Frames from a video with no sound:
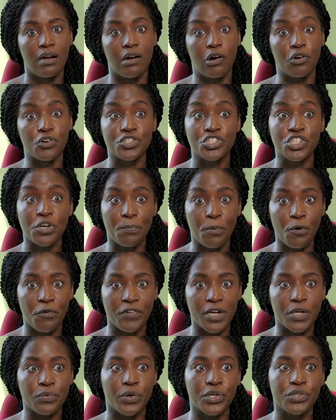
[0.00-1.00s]
On top
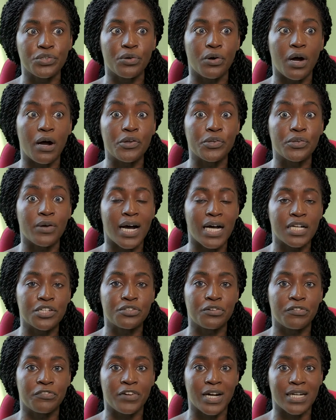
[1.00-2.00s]
of it, when you
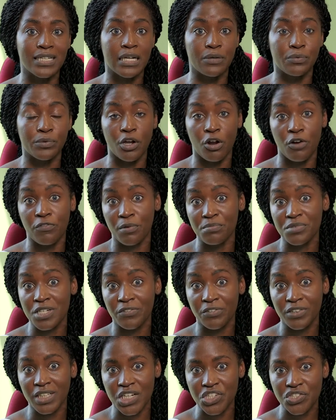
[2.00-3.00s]
add the fact that we are all from
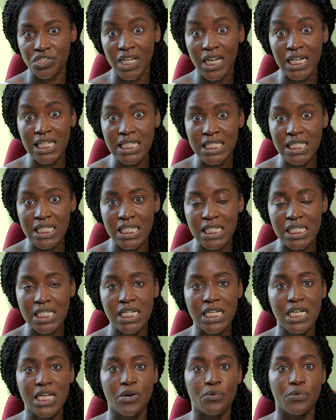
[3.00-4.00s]
different nationalities,
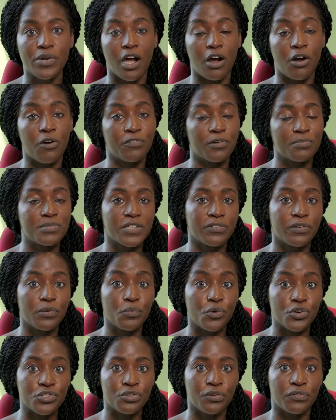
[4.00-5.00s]
we are all from different
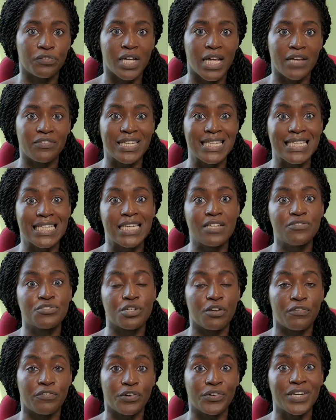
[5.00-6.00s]
walks of life, it
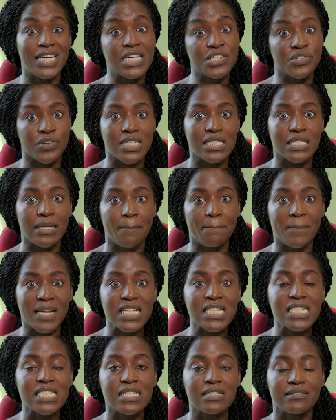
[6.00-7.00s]
gives a very interesting
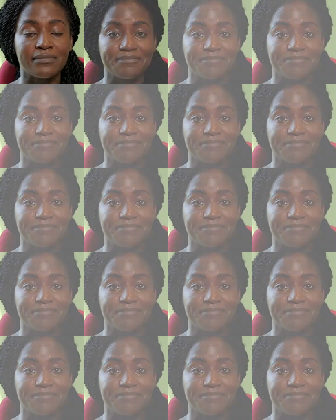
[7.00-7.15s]
mix.